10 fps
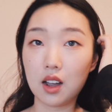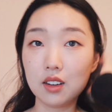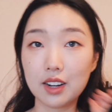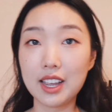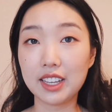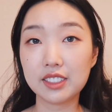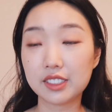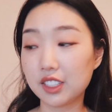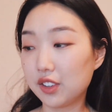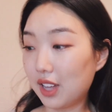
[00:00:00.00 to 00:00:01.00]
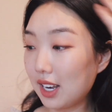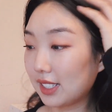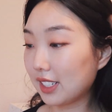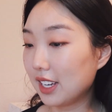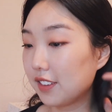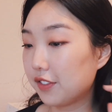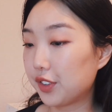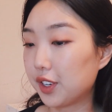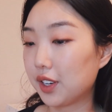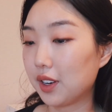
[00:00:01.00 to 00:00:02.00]
All right, so that's it
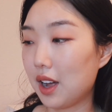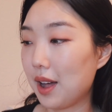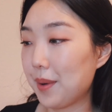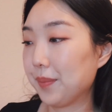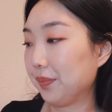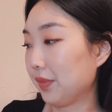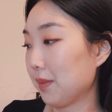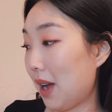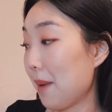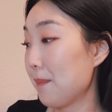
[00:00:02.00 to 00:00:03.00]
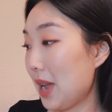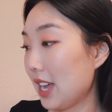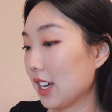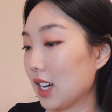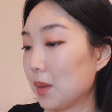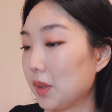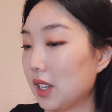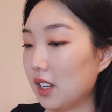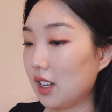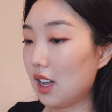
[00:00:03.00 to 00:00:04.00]
for my makeup.
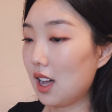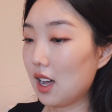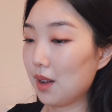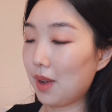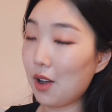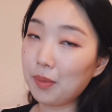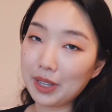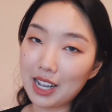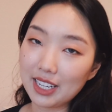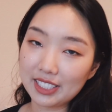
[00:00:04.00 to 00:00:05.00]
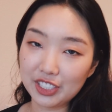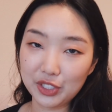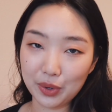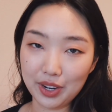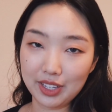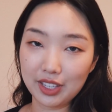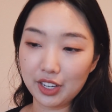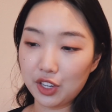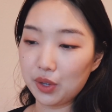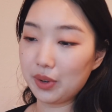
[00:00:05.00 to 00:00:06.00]
I hope you guys enjoyed
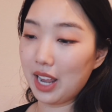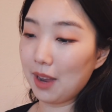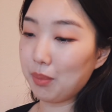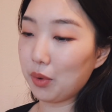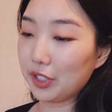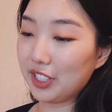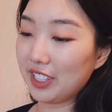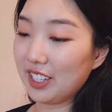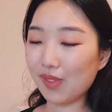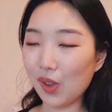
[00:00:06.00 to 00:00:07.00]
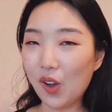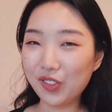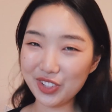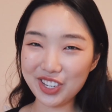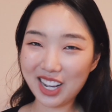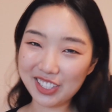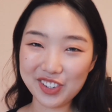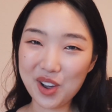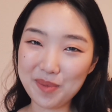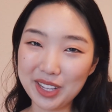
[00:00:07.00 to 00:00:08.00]
the Q&A portion. Hopefully you got
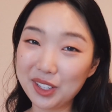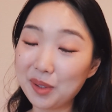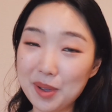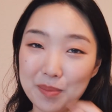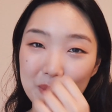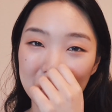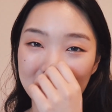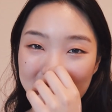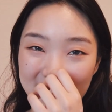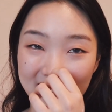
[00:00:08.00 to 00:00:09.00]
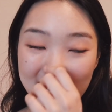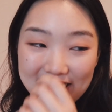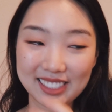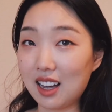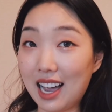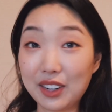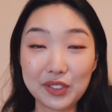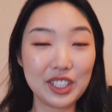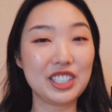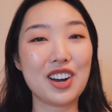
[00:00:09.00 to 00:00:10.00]
to know me a little bit more, because I guess I
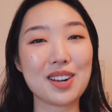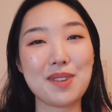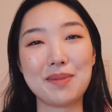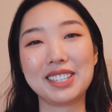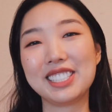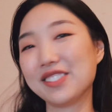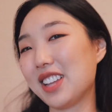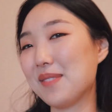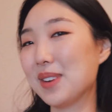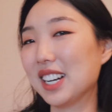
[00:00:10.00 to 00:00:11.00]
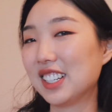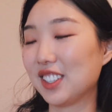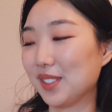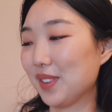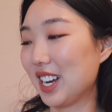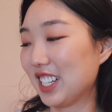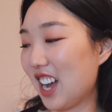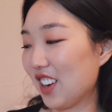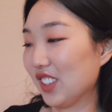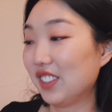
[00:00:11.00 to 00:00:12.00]
don't really talk about myself that much on my
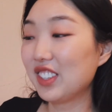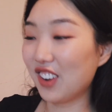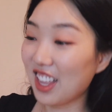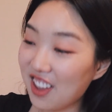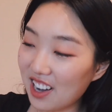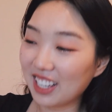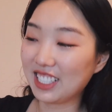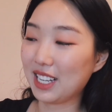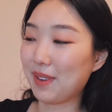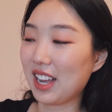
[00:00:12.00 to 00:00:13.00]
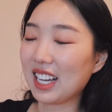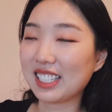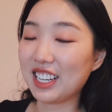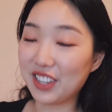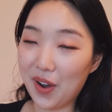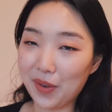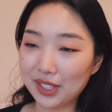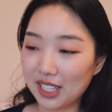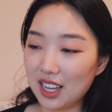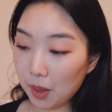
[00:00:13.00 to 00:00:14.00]
channel, even though I thought I did, but I guess I
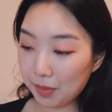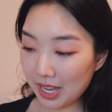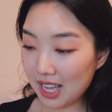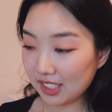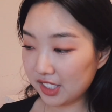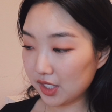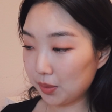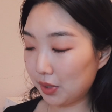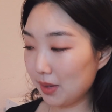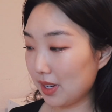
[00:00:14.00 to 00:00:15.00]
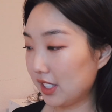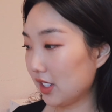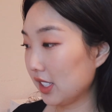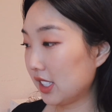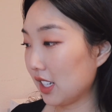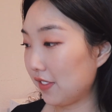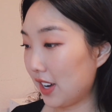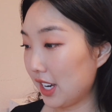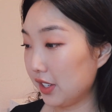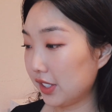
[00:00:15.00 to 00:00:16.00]
don't. But yeah, so pretty much all the stuff
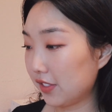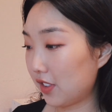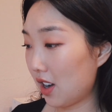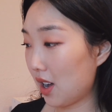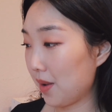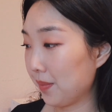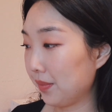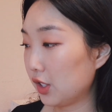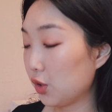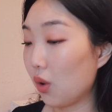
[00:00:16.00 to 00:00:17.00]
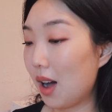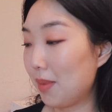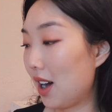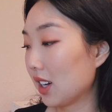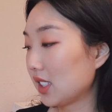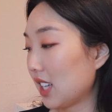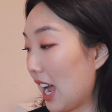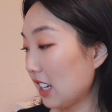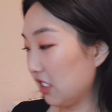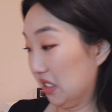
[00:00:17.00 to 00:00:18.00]
I used from JoahBox,
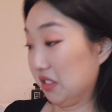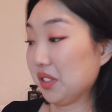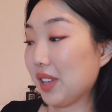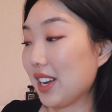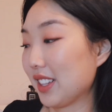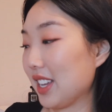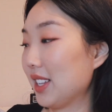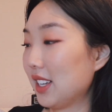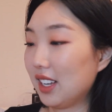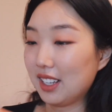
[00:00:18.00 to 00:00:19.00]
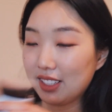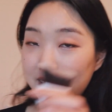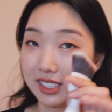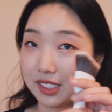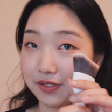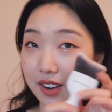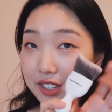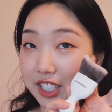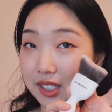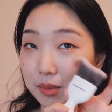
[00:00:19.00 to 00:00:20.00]
I actually do like the. This
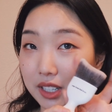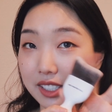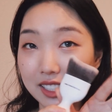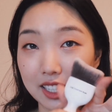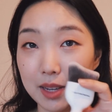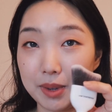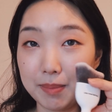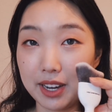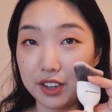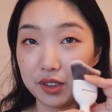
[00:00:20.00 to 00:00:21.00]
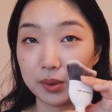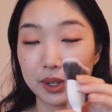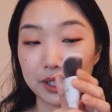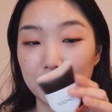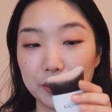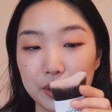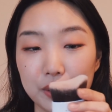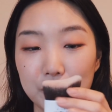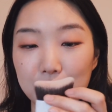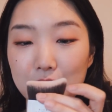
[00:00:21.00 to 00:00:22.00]
foundation brush is gonna be my new
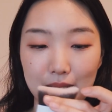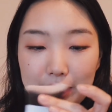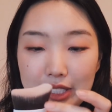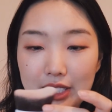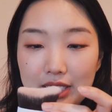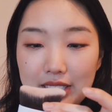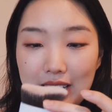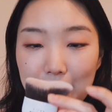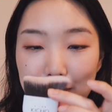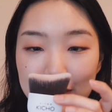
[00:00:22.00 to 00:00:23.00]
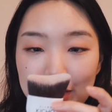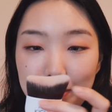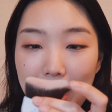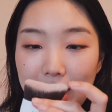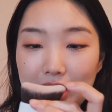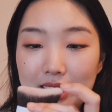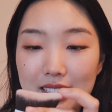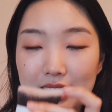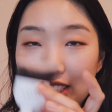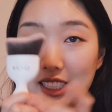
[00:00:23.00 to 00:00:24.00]
go-to. We're just gonna see how much of a pain
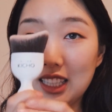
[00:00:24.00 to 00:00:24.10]
this is to